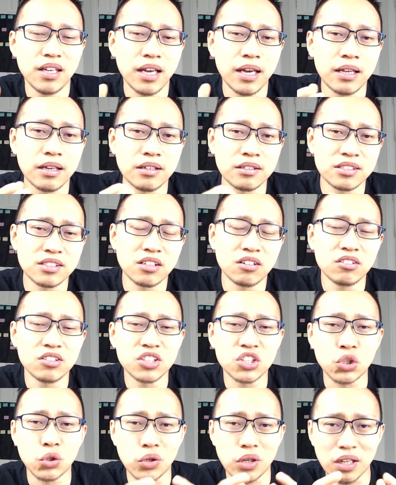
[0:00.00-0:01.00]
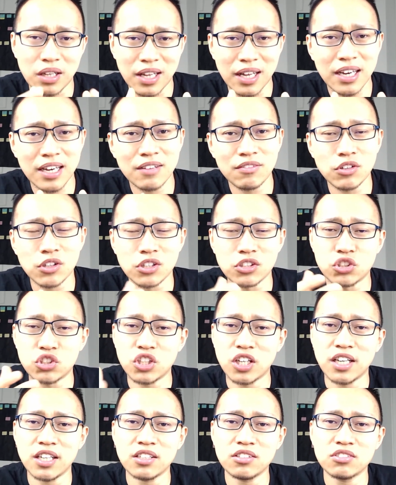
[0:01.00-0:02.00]
and as long as you're alive, you can
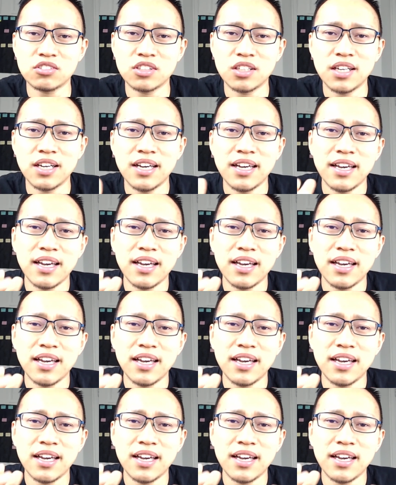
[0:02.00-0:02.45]
change.